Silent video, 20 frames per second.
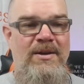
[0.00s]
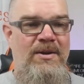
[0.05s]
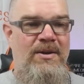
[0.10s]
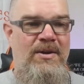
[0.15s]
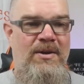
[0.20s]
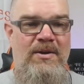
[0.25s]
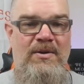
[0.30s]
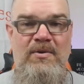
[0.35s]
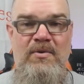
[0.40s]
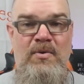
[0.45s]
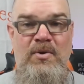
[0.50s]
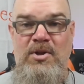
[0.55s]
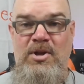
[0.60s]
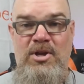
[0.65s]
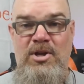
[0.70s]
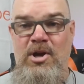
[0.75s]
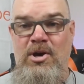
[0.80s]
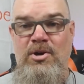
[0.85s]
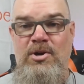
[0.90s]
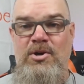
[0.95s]
or the
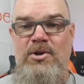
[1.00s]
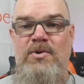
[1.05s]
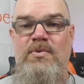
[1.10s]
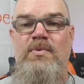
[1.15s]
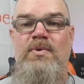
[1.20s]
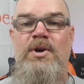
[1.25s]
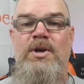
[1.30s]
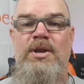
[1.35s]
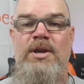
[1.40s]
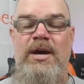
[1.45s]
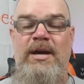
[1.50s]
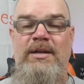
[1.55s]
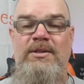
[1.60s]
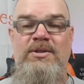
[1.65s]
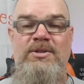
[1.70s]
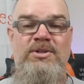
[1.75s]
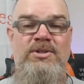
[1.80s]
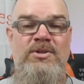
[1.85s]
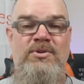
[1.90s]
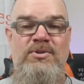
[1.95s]
color or whatnot
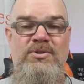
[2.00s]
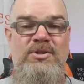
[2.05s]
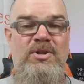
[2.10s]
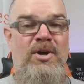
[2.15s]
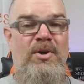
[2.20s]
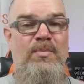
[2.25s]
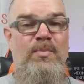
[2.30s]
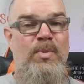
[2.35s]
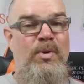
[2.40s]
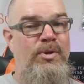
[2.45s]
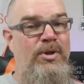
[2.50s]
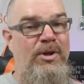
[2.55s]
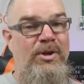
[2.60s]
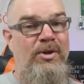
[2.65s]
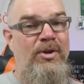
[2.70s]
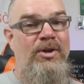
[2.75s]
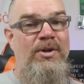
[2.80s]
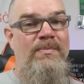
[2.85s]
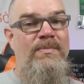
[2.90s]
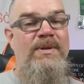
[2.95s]
that shows up, but they're
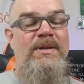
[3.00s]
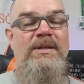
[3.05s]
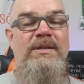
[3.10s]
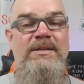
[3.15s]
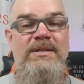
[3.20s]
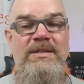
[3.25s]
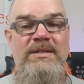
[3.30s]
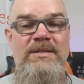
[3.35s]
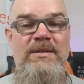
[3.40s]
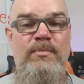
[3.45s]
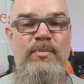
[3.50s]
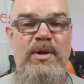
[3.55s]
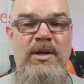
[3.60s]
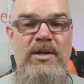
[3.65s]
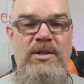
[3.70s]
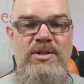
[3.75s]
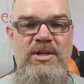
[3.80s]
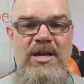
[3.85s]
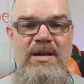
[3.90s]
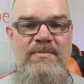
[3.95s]
going to be a decent pair
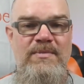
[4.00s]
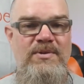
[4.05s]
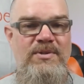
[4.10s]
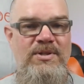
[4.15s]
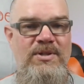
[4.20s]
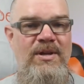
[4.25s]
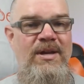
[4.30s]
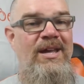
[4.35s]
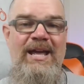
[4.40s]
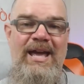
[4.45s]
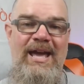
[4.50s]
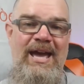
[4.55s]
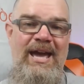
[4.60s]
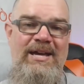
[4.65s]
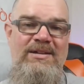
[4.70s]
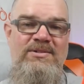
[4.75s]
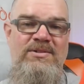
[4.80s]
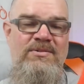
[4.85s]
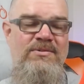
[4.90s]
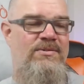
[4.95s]
of jammers.
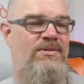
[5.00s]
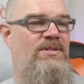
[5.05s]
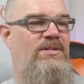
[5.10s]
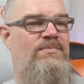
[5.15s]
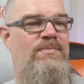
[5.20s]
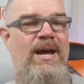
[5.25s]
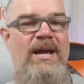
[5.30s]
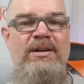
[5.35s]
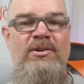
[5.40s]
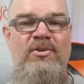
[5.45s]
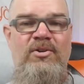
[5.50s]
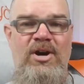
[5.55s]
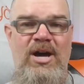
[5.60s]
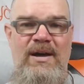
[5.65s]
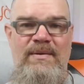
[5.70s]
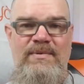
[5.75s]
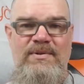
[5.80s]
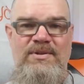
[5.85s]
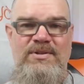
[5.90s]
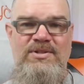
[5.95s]
As for these My
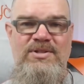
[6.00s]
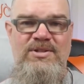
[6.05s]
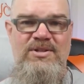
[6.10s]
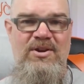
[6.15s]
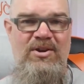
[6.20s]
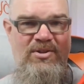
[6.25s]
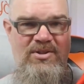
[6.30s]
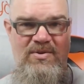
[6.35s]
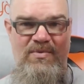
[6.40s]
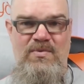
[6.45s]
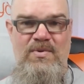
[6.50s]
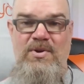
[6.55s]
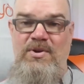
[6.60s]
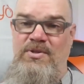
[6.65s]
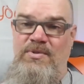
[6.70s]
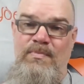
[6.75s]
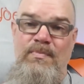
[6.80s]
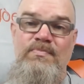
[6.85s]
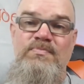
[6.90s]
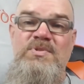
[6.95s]
Kilometers, are they
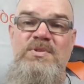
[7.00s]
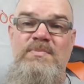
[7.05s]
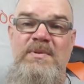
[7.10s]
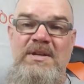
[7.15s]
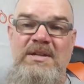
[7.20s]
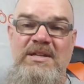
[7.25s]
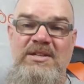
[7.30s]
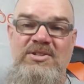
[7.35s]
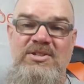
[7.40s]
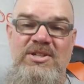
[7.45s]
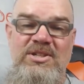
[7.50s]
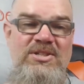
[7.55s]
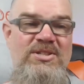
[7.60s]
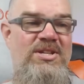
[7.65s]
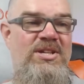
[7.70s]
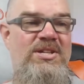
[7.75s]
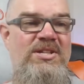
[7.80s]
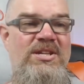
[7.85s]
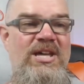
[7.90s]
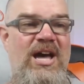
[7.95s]
worth spending
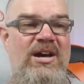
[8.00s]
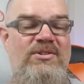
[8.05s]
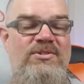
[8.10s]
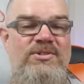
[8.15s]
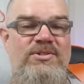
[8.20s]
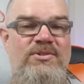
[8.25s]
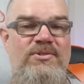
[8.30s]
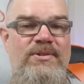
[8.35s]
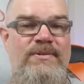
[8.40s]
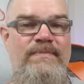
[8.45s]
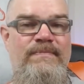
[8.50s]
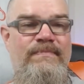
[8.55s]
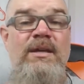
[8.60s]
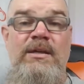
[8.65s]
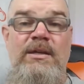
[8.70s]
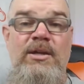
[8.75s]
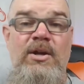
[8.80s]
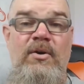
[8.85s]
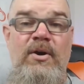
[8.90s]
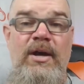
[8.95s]
$16 on?
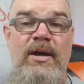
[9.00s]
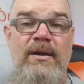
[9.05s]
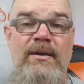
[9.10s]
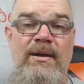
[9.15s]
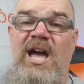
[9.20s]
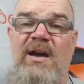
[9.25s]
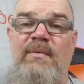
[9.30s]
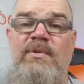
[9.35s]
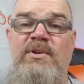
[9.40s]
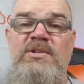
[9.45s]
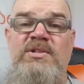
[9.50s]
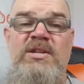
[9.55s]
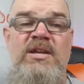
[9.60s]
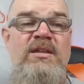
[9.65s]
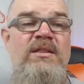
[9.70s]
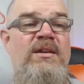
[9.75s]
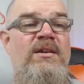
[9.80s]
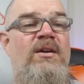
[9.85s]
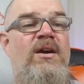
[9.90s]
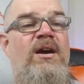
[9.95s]
You know what? I'm going to say
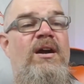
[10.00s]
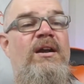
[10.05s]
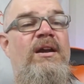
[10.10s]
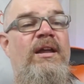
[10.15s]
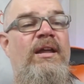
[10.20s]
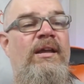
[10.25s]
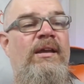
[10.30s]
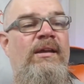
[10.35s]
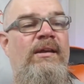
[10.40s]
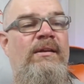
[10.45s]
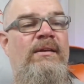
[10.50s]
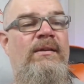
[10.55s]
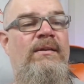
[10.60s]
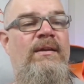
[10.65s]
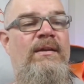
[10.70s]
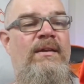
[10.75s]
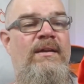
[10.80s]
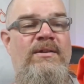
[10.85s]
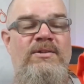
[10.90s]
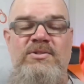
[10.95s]
they are. And
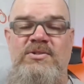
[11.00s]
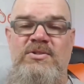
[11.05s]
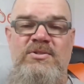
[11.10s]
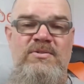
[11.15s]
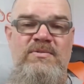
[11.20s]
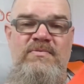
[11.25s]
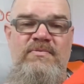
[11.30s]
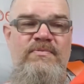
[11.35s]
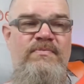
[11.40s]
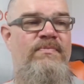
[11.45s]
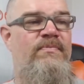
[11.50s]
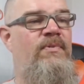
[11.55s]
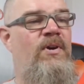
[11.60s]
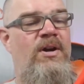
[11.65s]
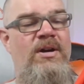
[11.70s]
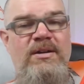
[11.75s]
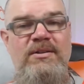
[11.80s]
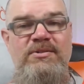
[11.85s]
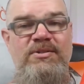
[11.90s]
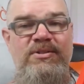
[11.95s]
as
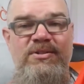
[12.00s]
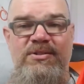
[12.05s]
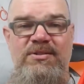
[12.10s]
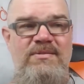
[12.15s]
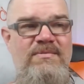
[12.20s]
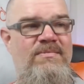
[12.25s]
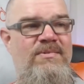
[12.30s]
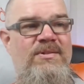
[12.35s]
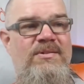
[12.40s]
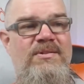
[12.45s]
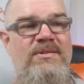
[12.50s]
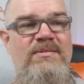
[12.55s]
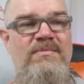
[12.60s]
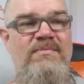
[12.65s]
far as the,